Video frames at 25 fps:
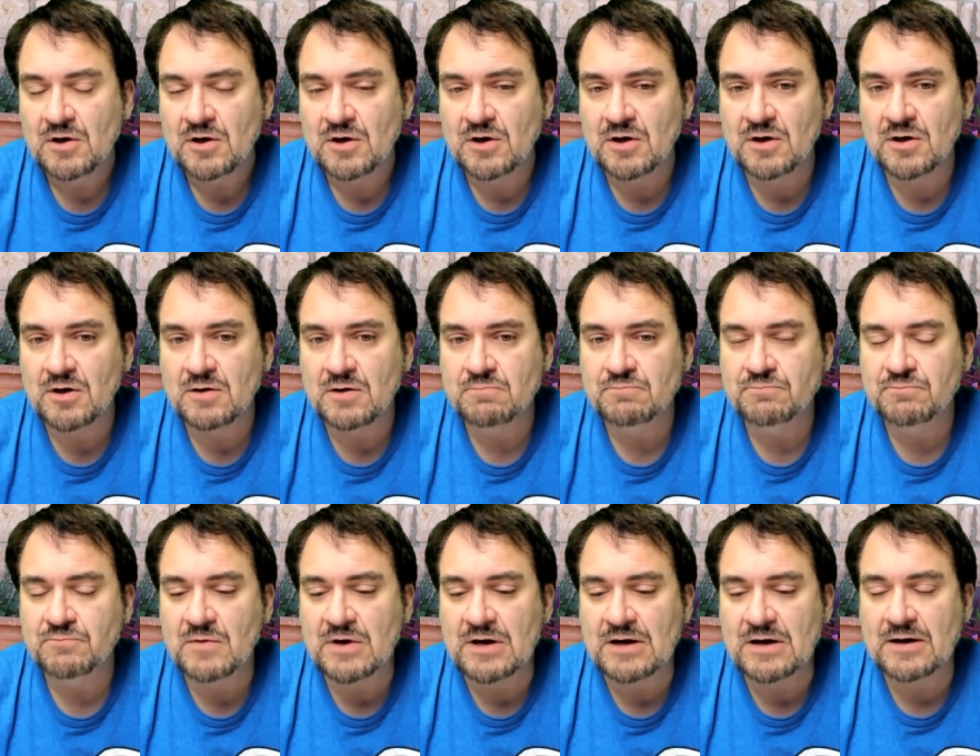
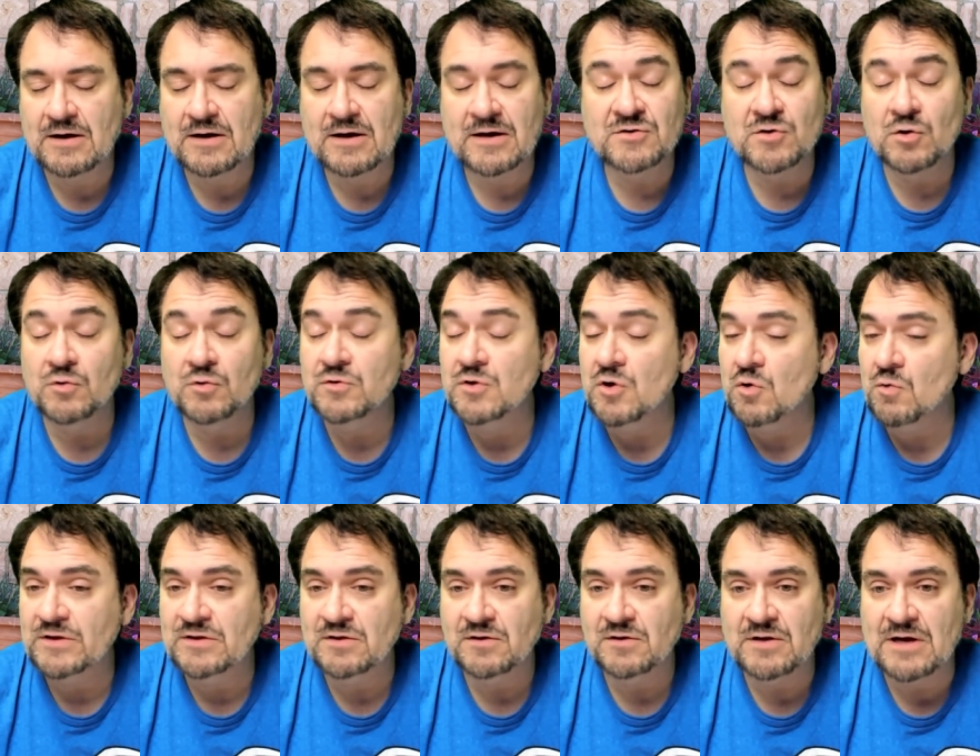Um, I don't know
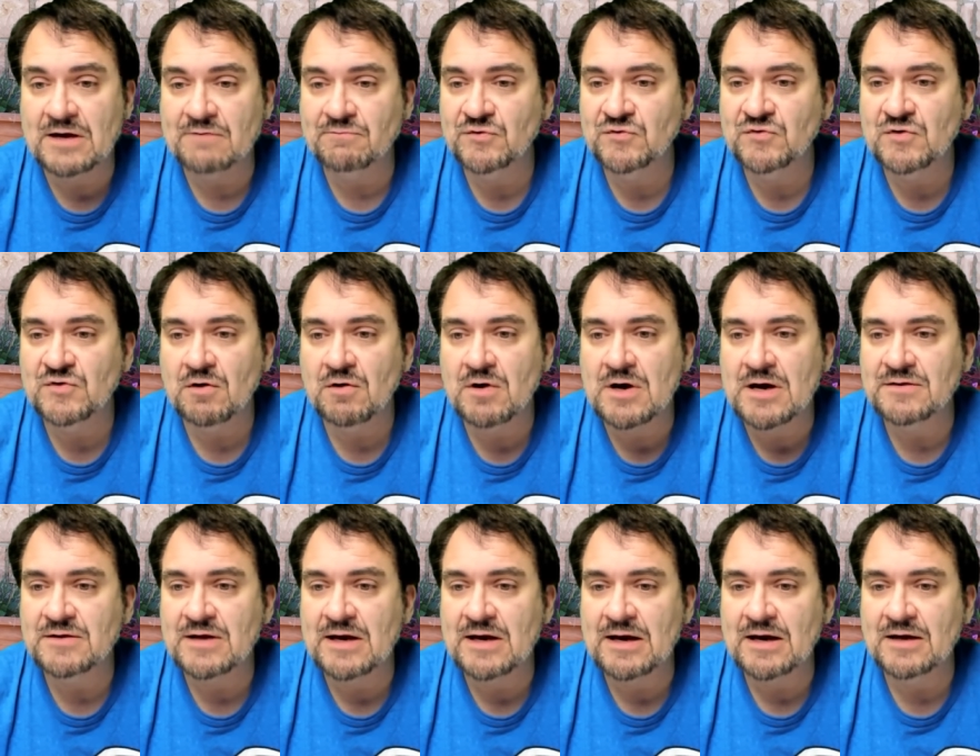what the levels are
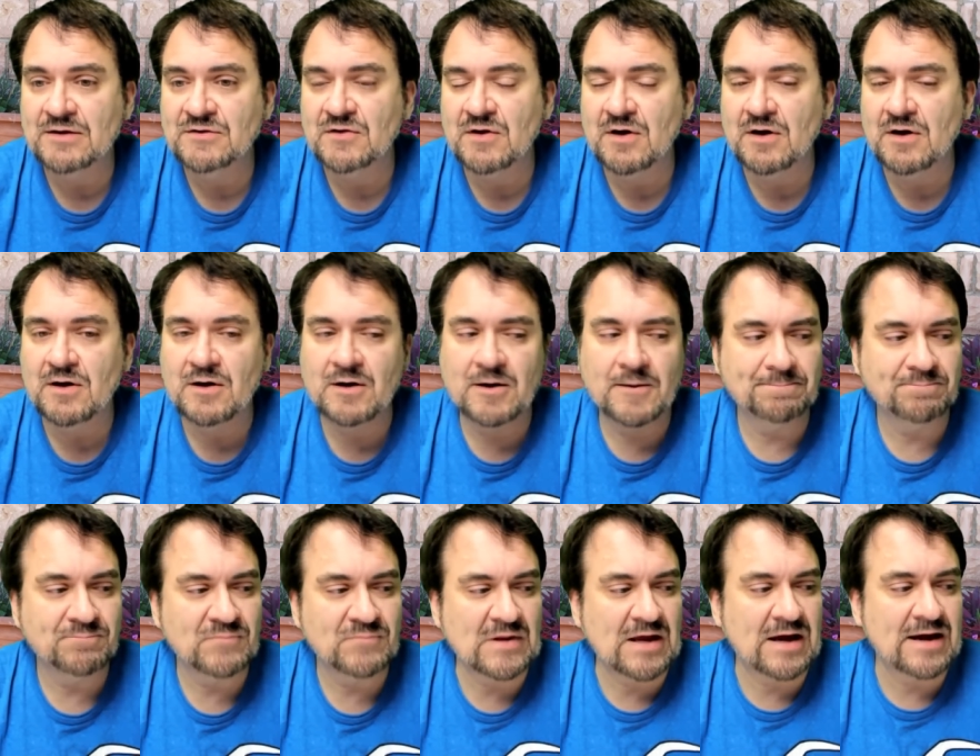on that.
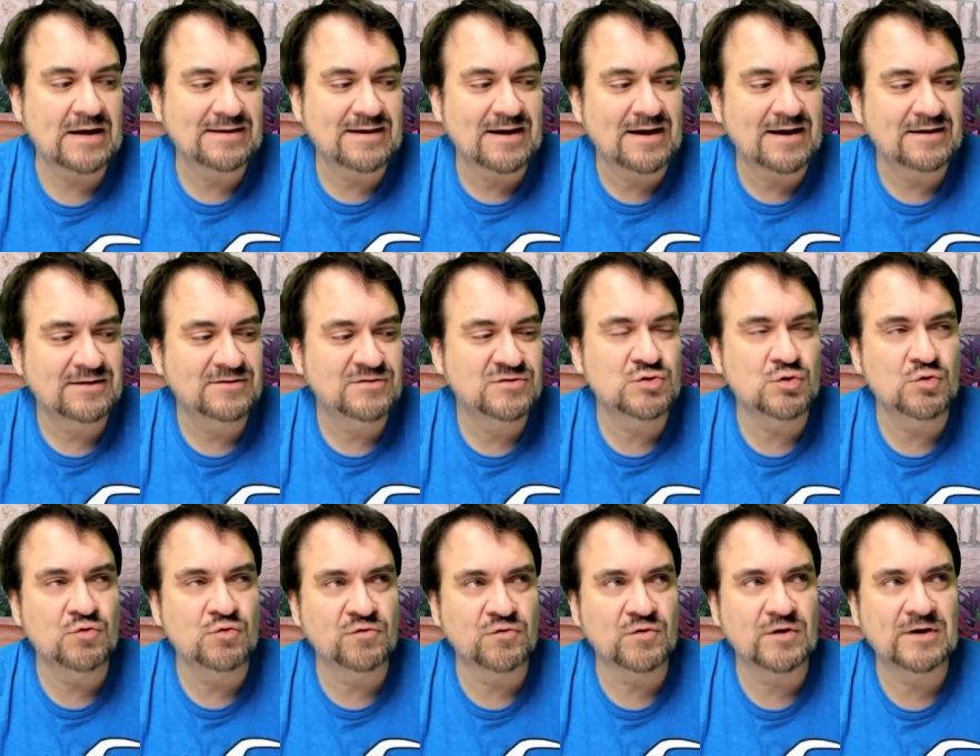Um, I, I
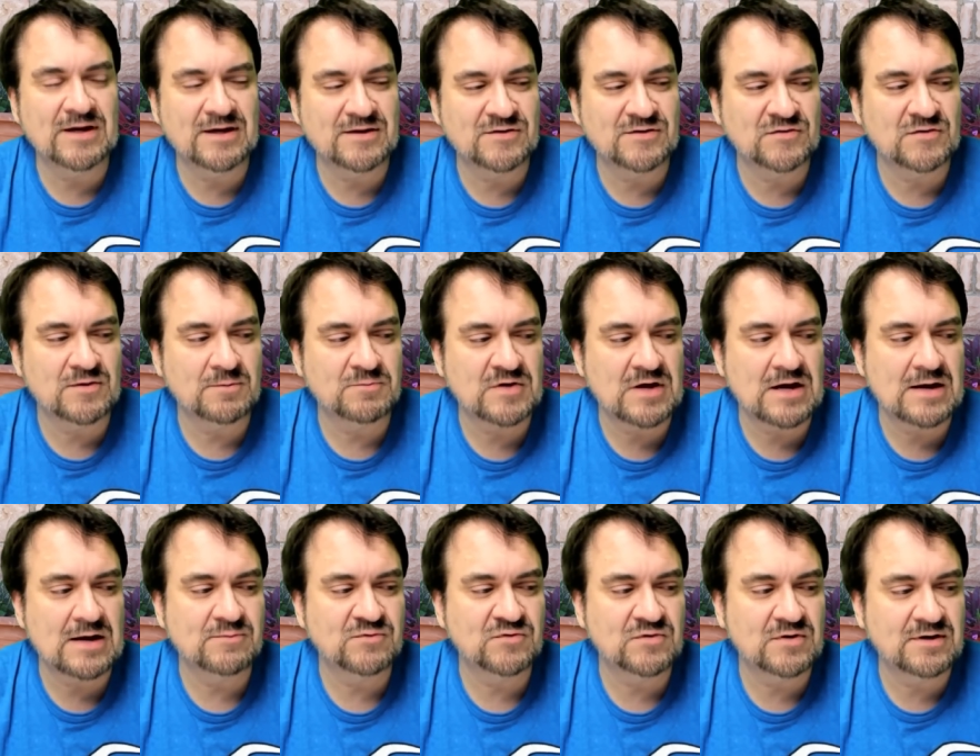do forget
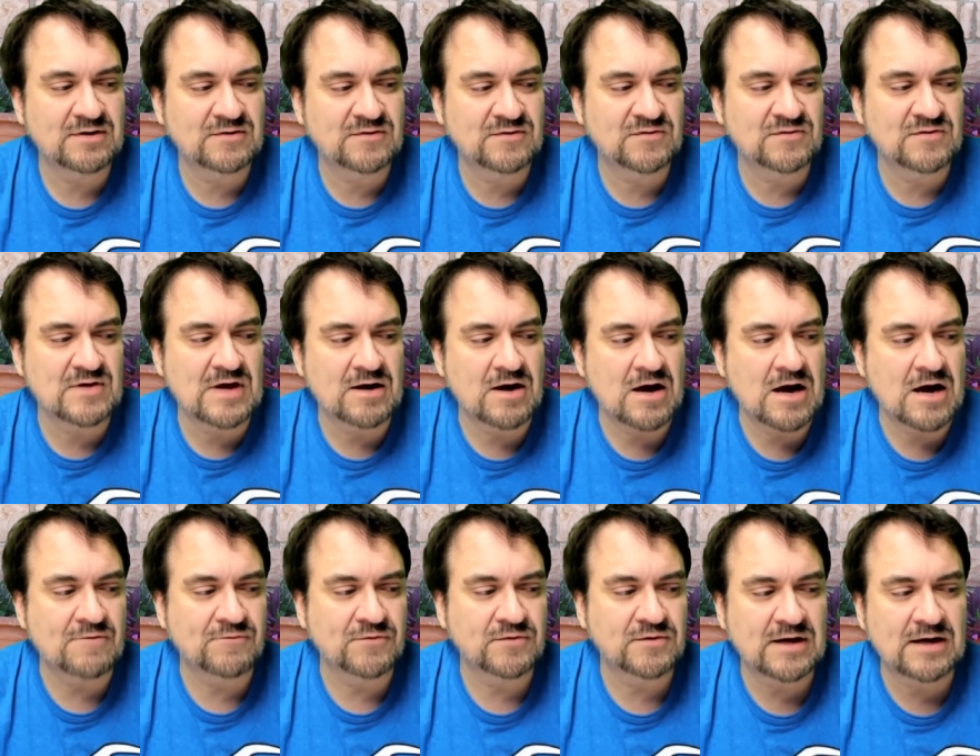sometimes that it's not
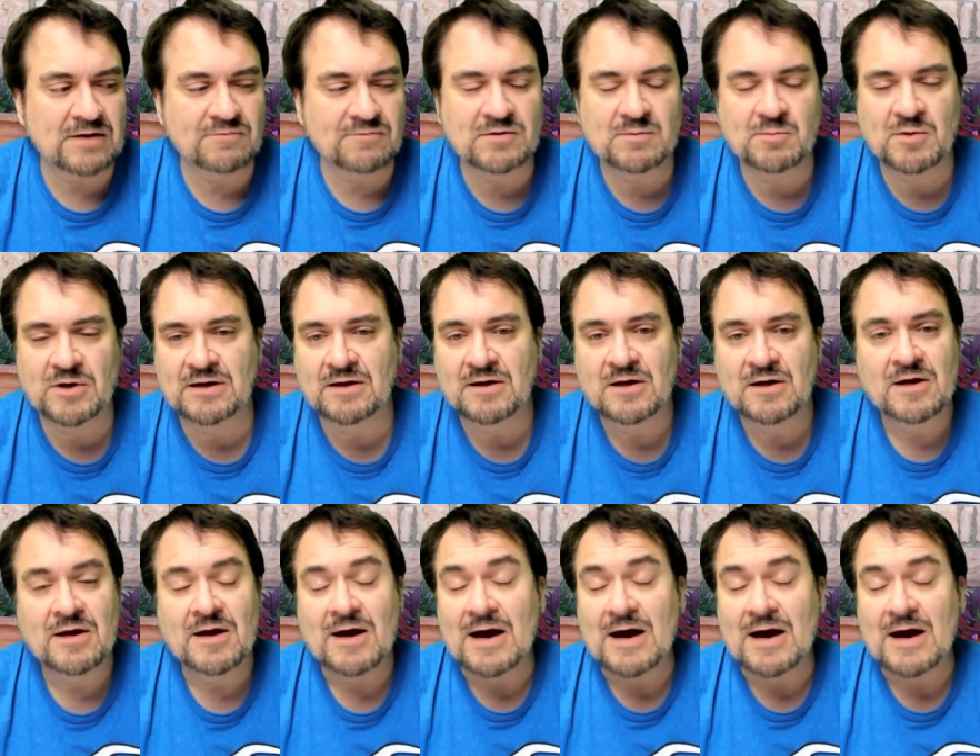offered to everybody.